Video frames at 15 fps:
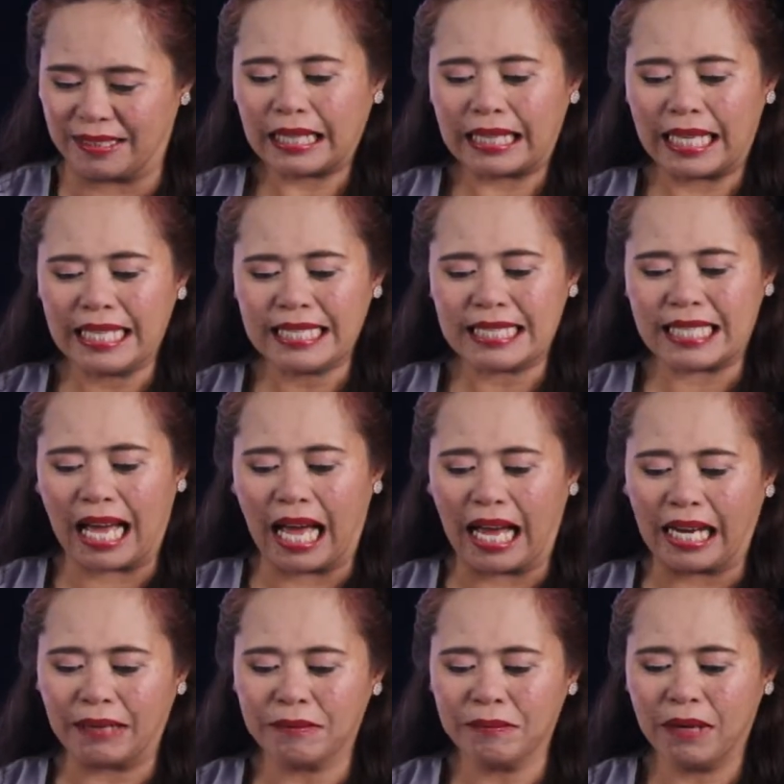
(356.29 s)
This
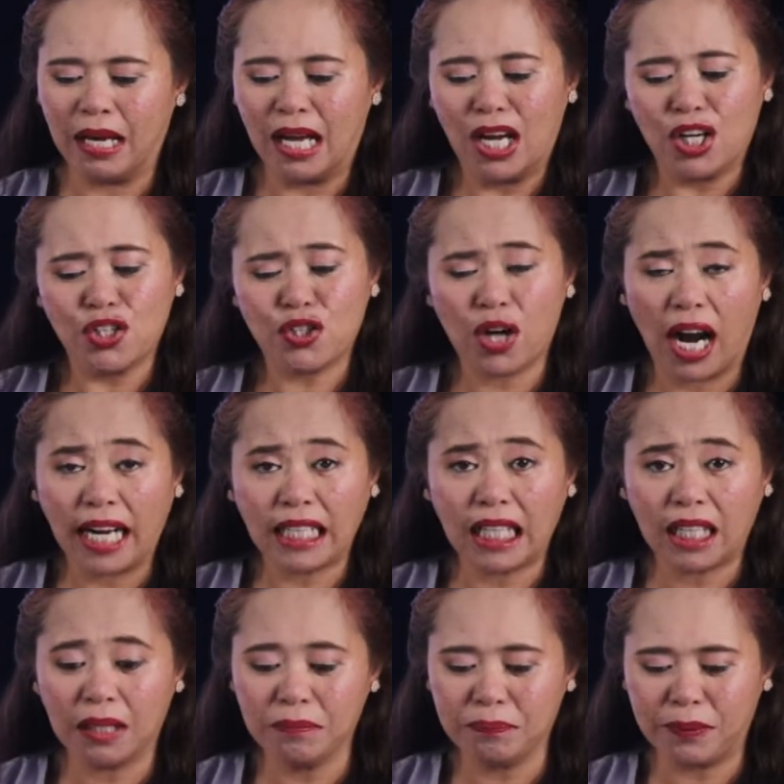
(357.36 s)
time, try to
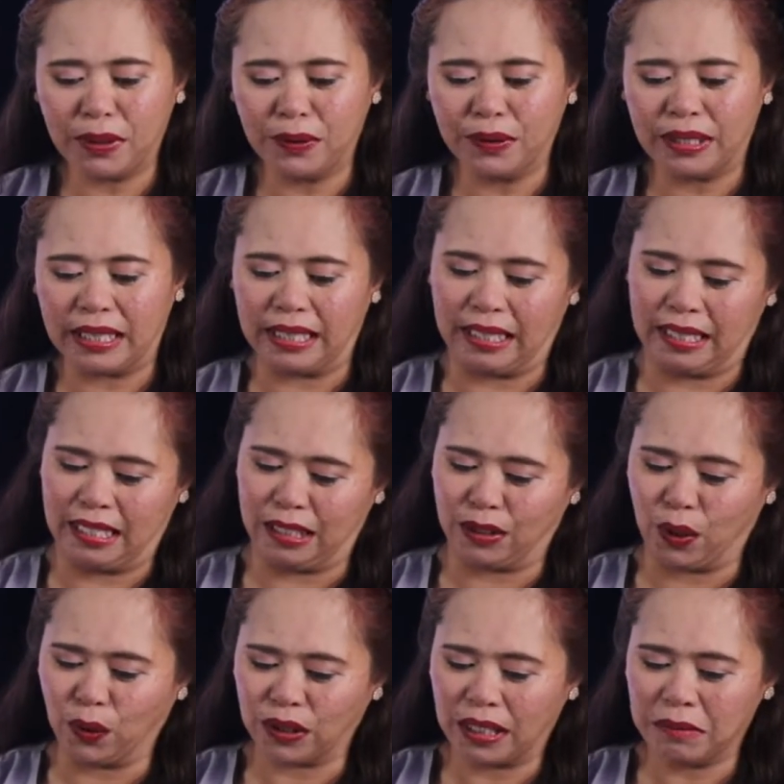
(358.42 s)
compute the
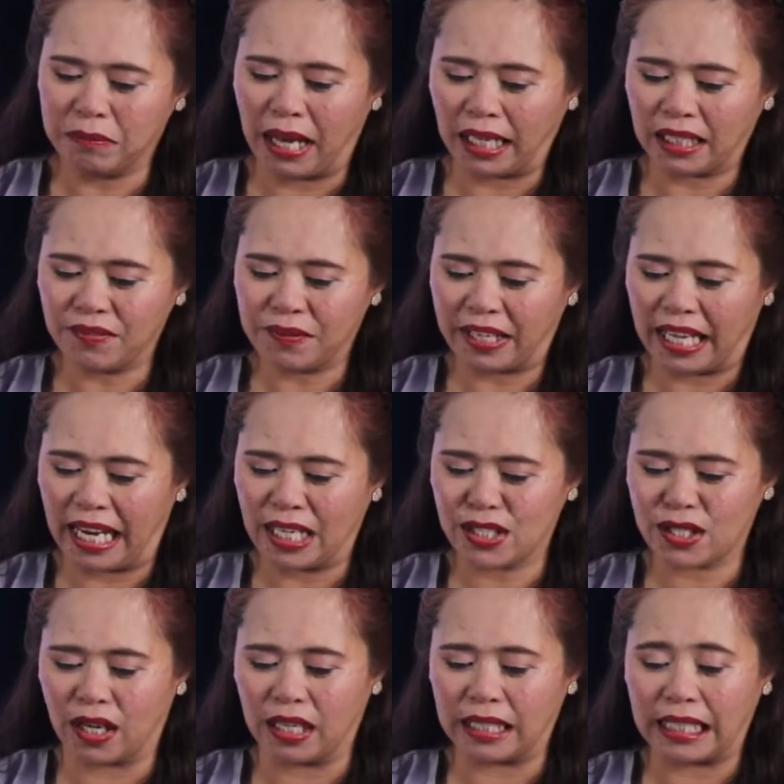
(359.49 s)
total
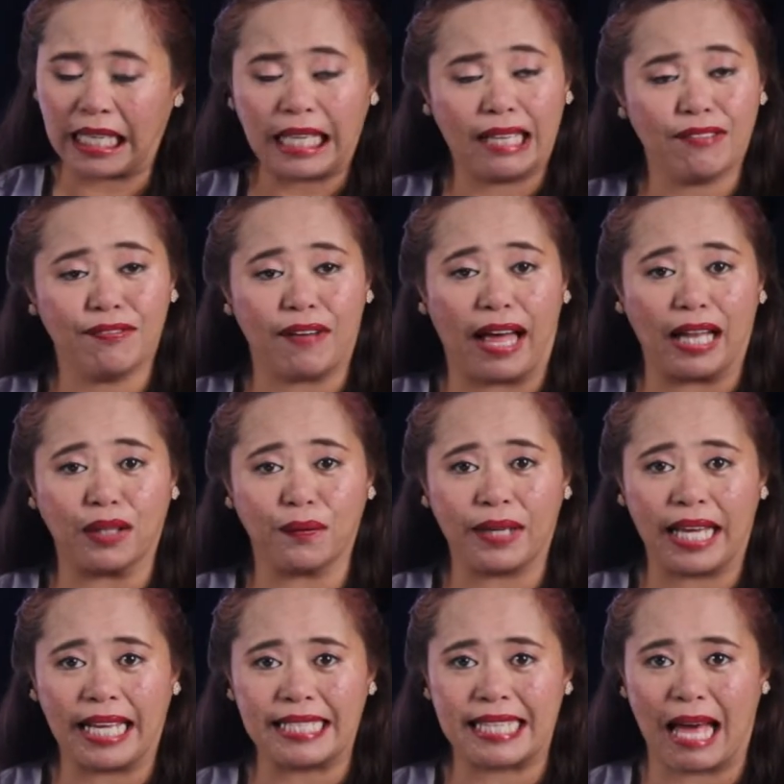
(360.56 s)
magnification in the following
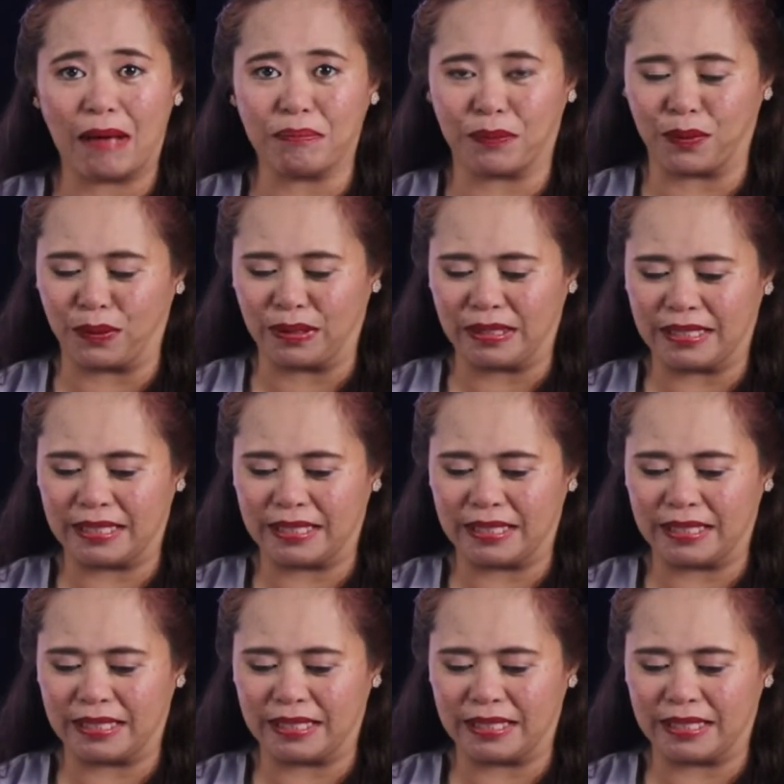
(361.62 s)
examples.